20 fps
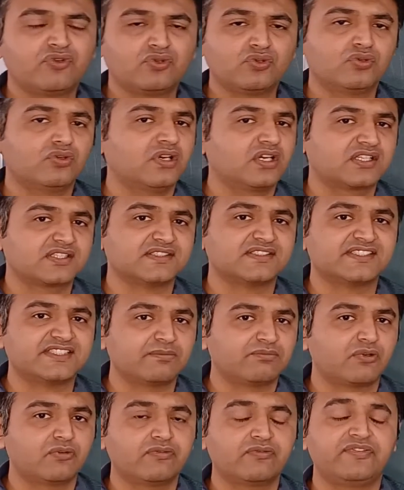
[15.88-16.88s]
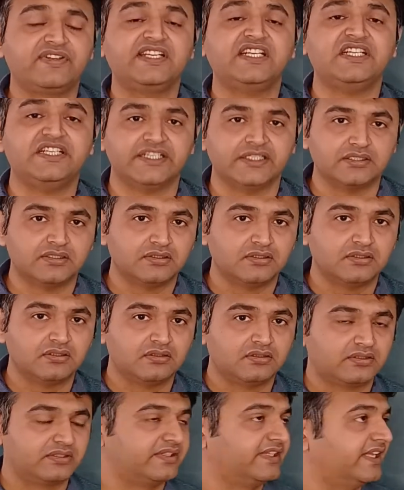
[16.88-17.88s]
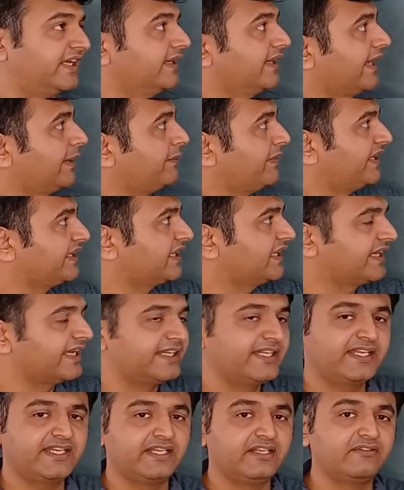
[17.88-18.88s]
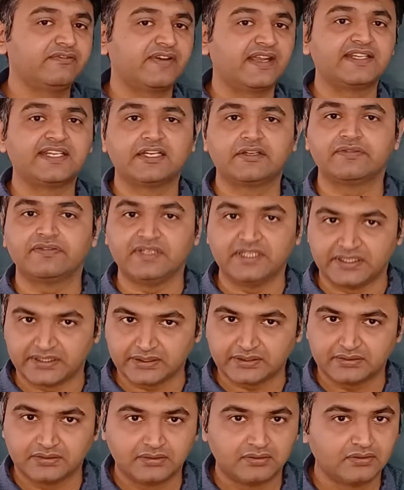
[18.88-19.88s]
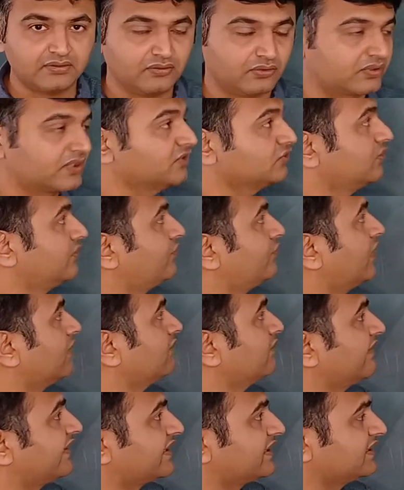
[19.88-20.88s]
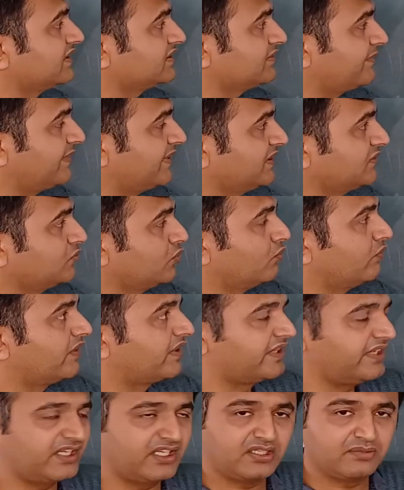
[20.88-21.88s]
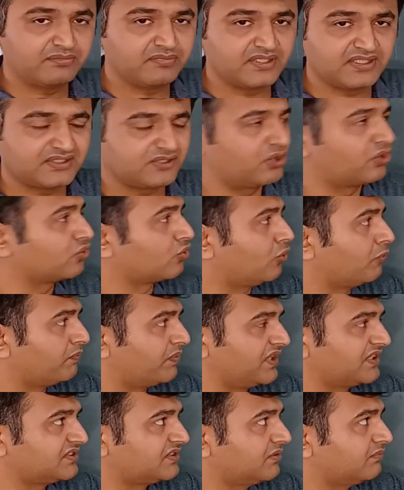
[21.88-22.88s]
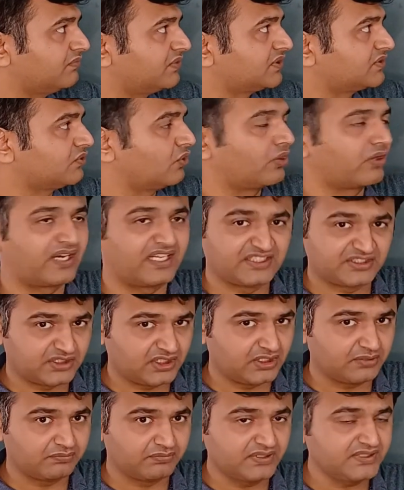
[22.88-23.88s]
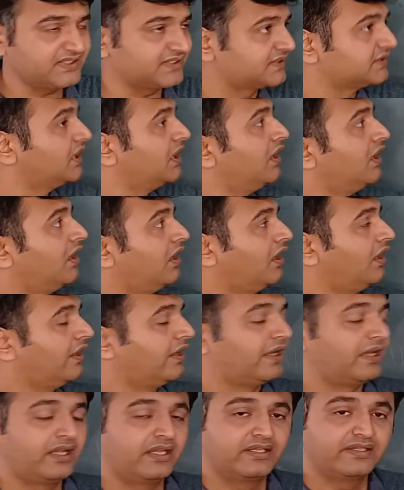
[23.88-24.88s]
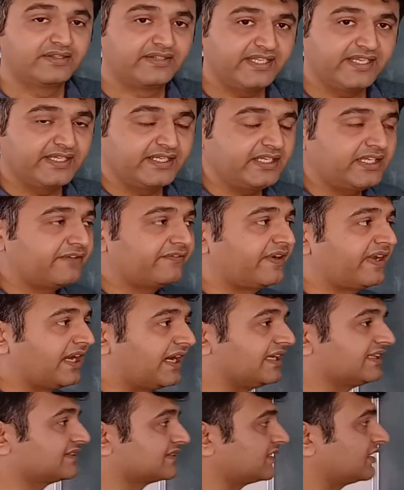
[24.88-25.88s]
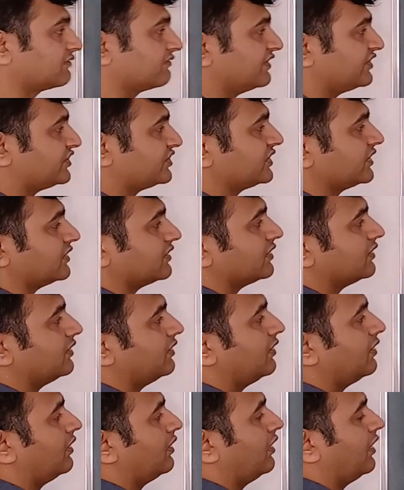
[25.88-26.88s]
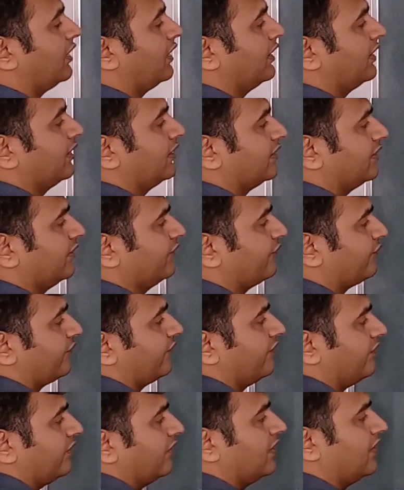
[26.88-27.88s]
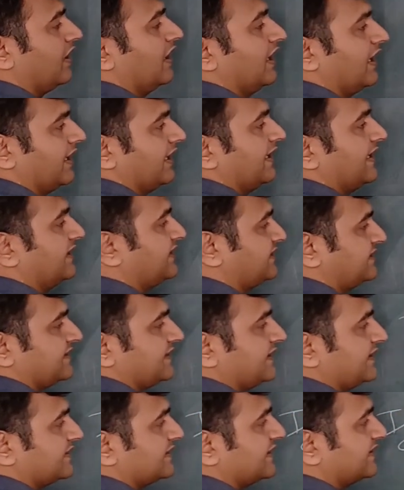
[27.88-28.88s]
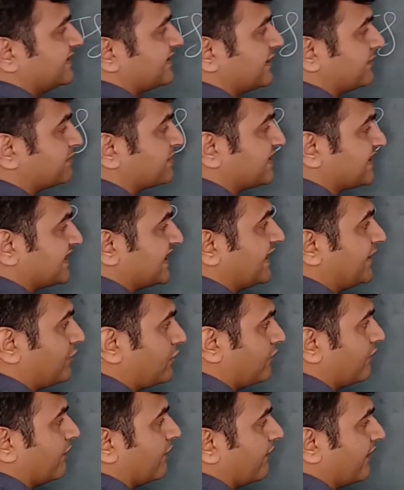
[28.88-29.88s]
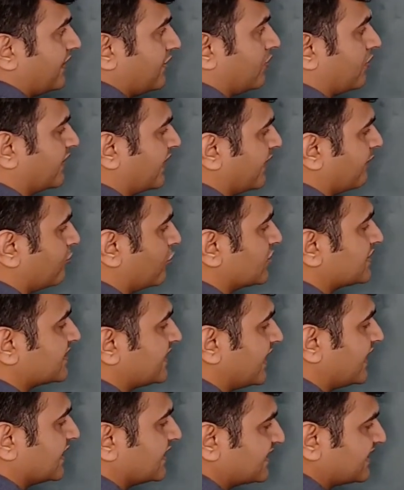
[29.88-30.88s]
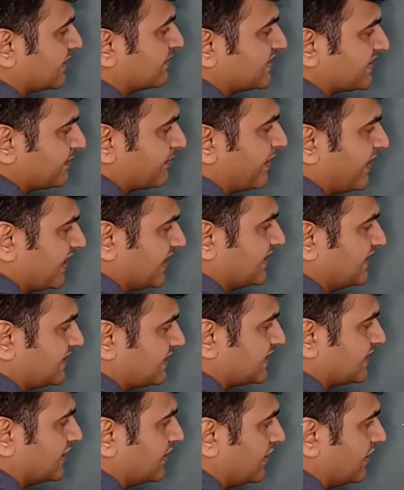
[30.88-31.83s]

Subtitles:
know a concept of field, then I'm taking any infinite field. Okay, so if you have a vector space over real numbers or complex numbers or rational numbers, then if I ask a question, if S is a subset of V. Okay, I'm not saying a subspace.